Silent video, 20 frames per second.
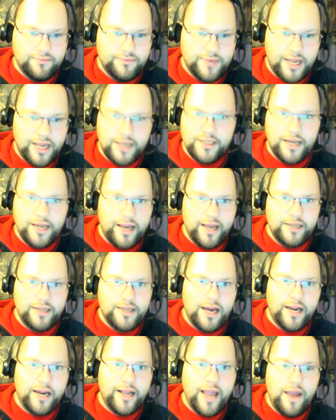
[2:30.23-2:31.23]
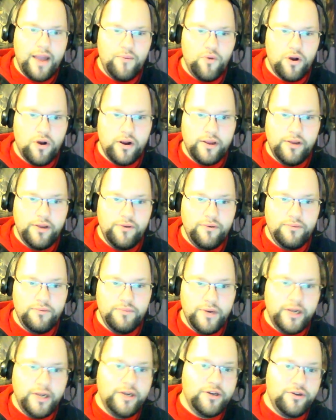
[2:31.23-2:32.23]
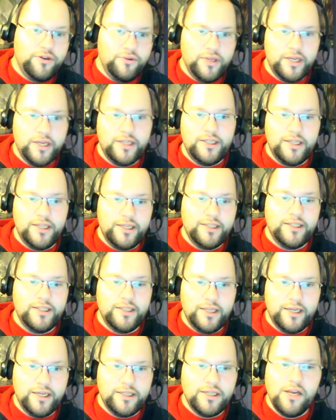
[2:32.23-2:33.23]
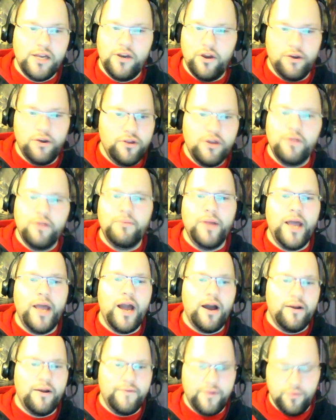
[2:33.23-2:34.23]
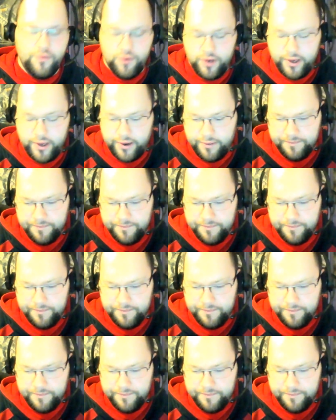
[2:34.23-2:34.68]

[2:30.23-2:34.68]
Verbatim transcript: It's, a, it's not a game where you need to do this, this, and this. No, you can play however you want.